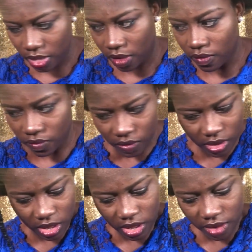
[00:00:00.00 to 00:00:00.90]

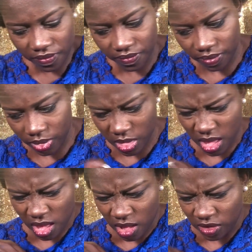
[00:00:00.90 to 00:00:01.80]
Okay.
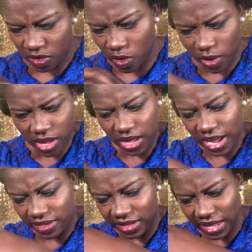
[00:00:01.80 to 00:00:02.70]
So when you
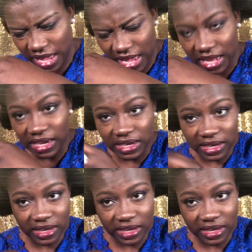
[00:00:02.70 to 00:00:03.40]
get to the end,